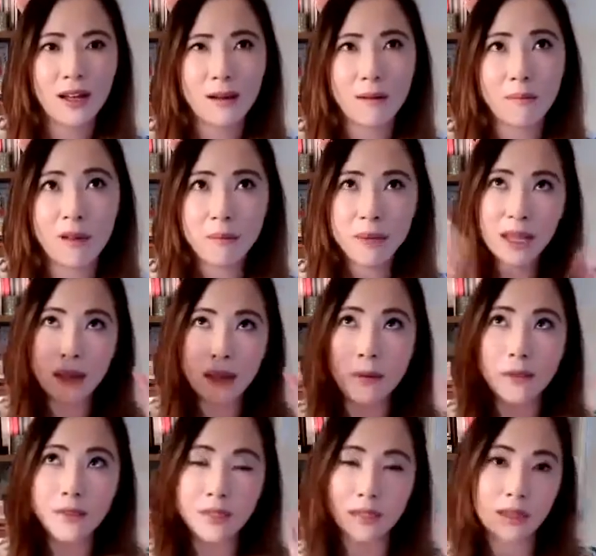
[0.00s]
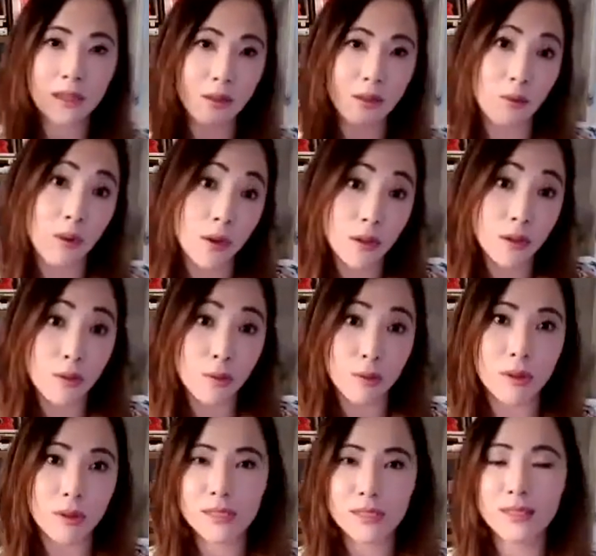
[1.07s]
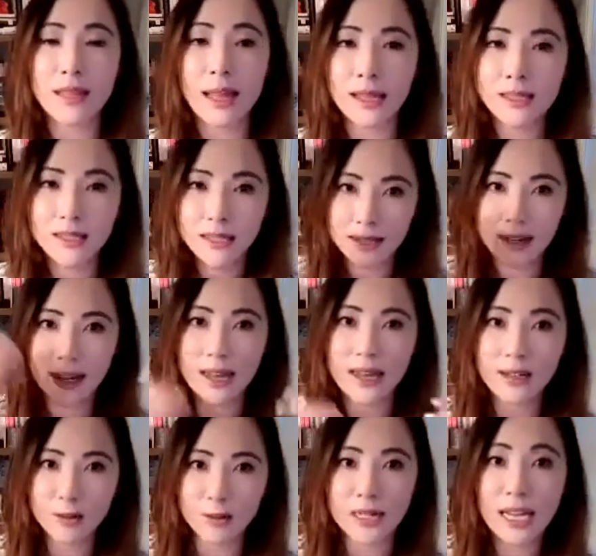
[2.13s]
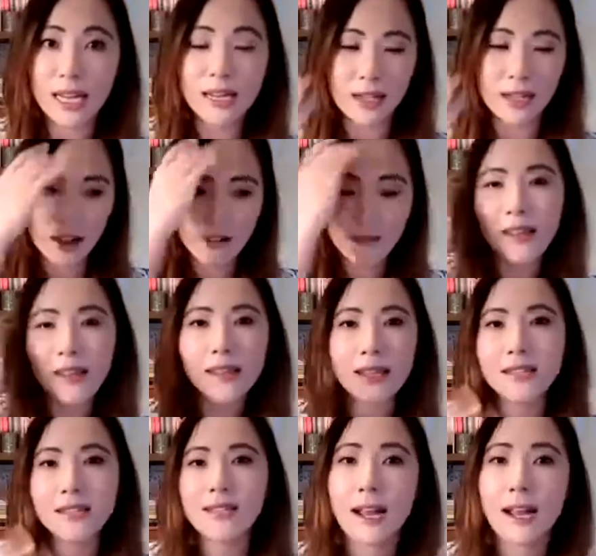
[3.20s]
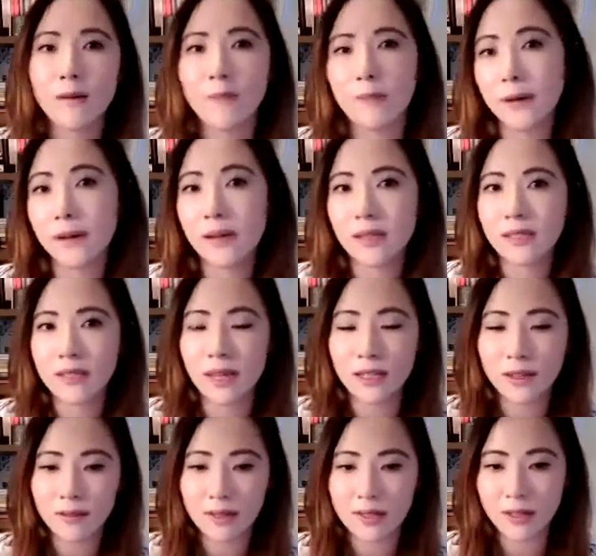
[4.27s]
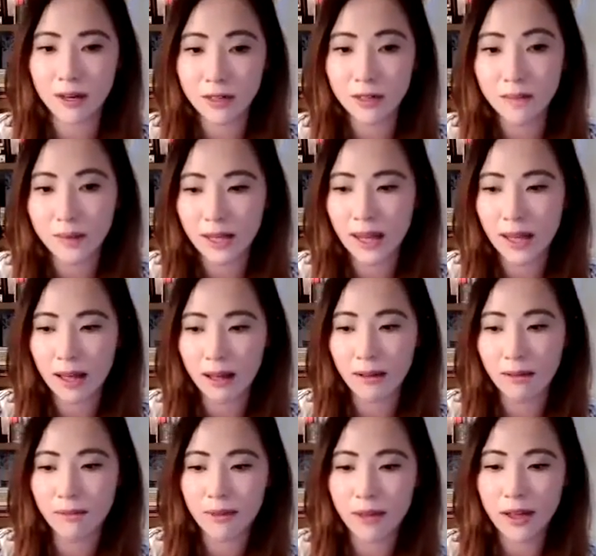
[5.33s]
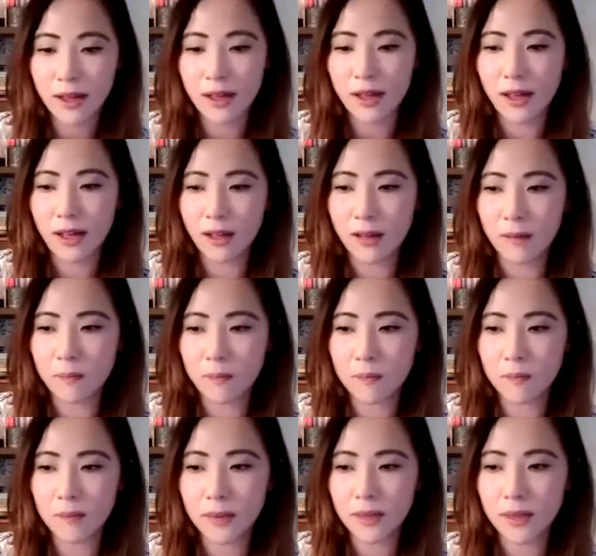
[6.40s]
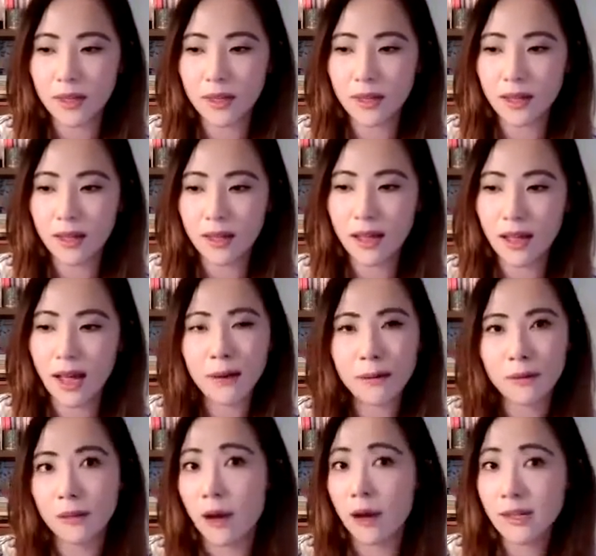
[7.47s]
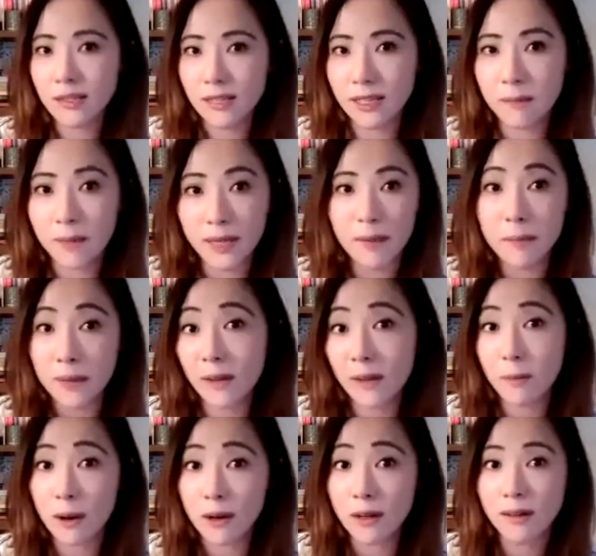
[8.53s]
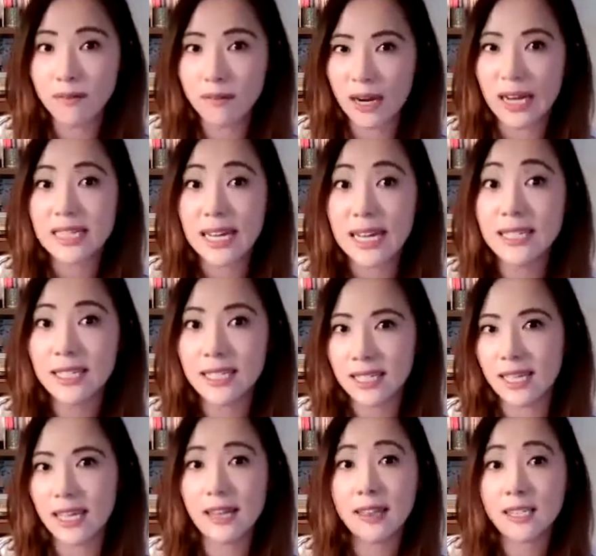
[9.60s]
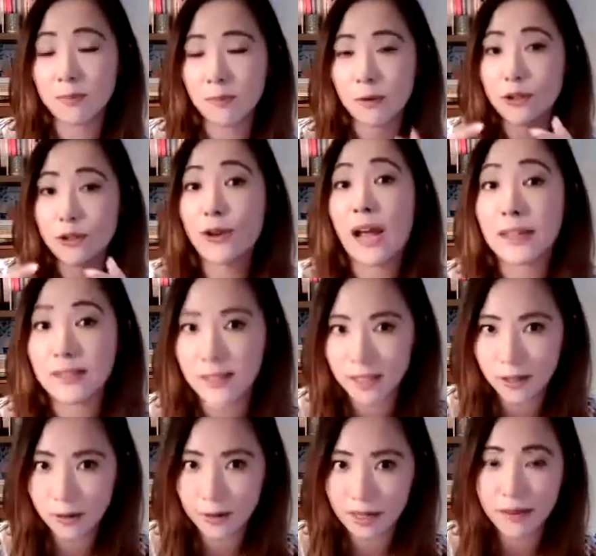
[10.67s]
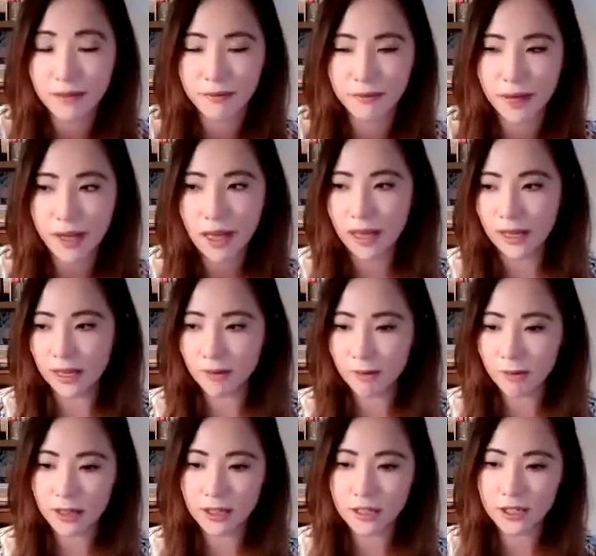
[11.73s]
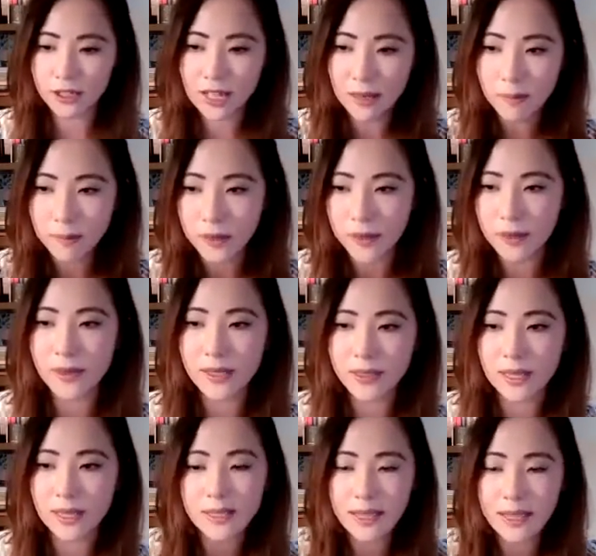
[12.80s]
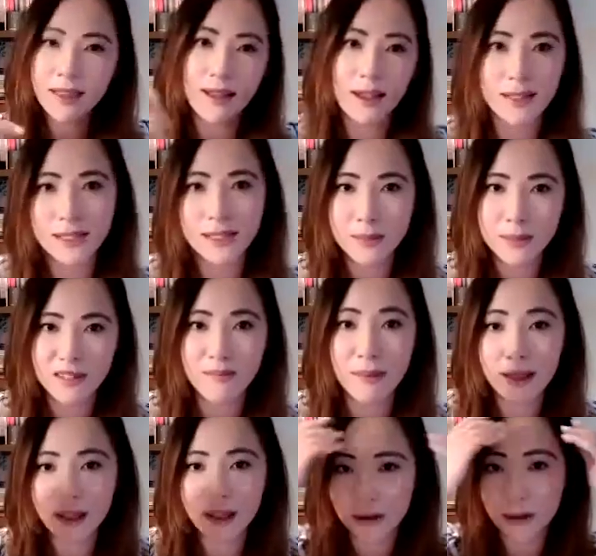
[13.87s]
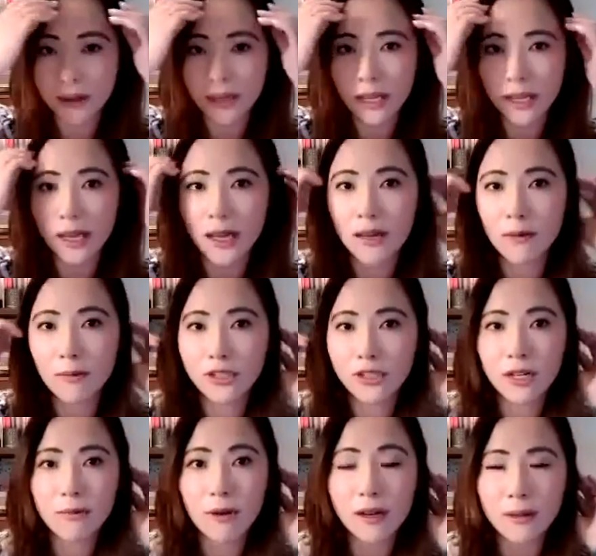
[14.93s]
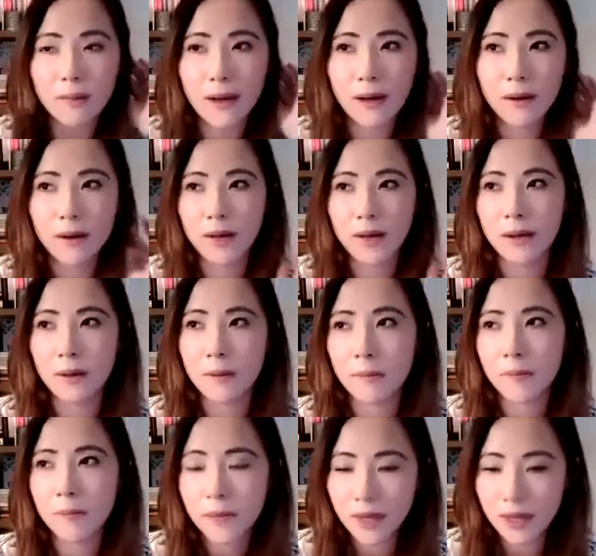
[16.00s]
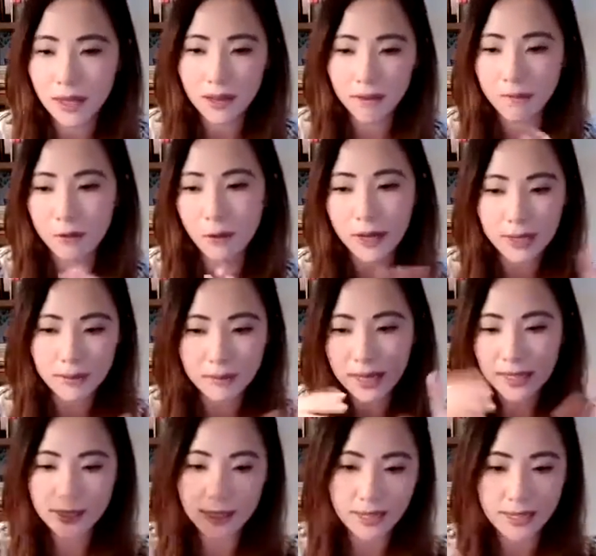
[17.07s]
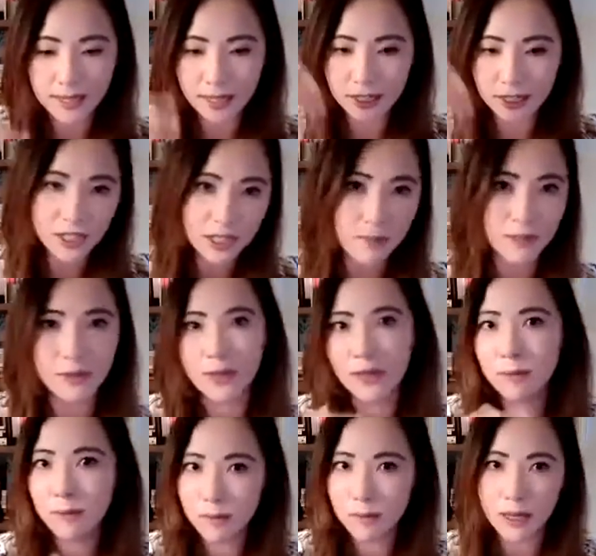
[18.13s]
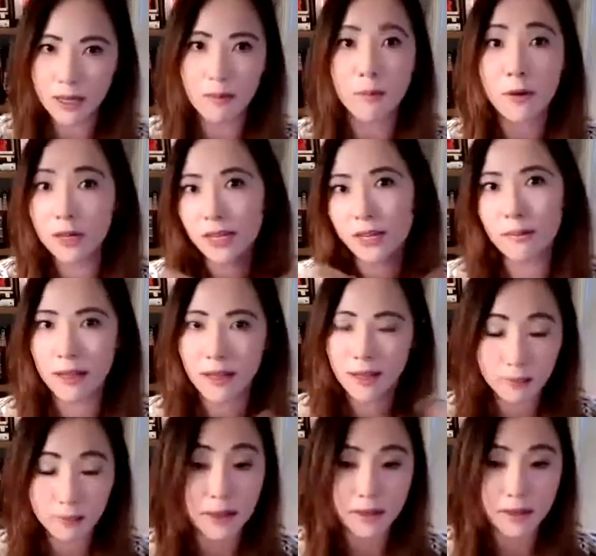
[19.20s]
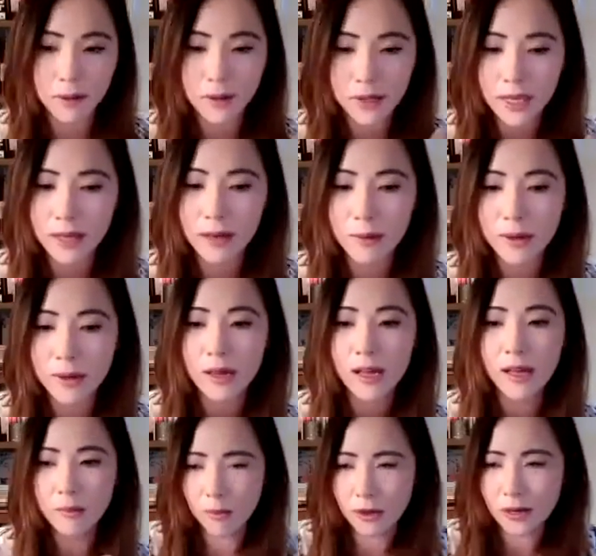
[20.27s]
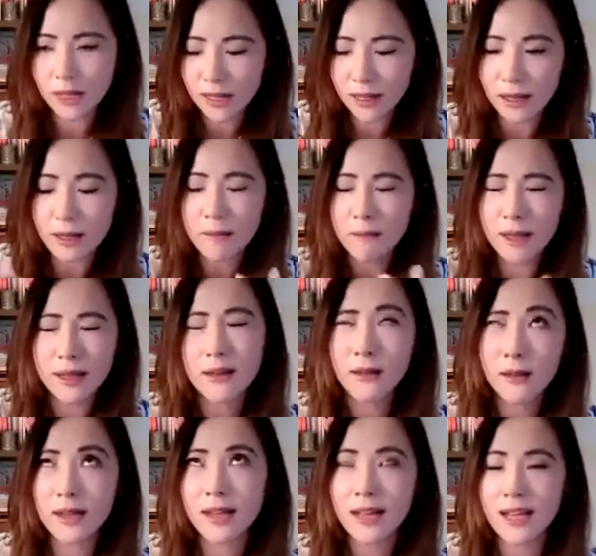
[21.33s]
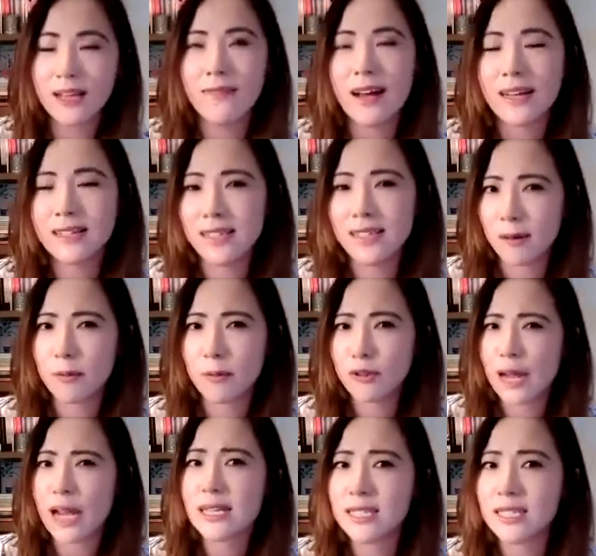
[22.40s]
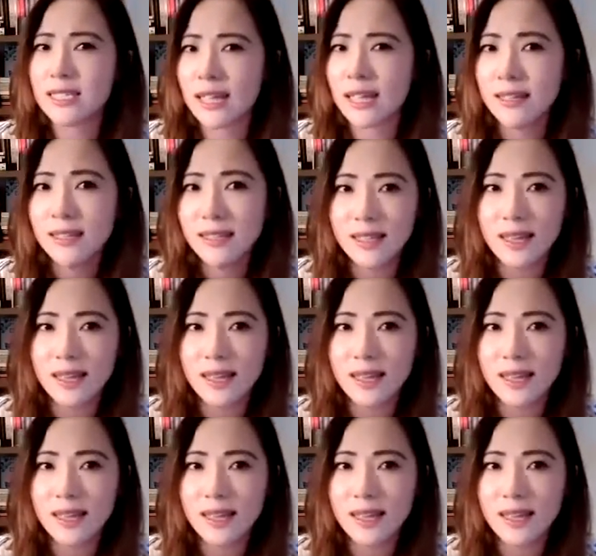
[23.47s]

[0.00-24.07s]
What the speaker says: be able to see the world through this lens that I had created. I feel like the entire book is kind of this argument of um, how loss can be a big part of your identity, and this protracted grief can really shape you. It's like the concept of melancholia, which I write about. Freud makes the distinction between mourning and melancholia, where mourning melancholia kind of has like a protracted sense,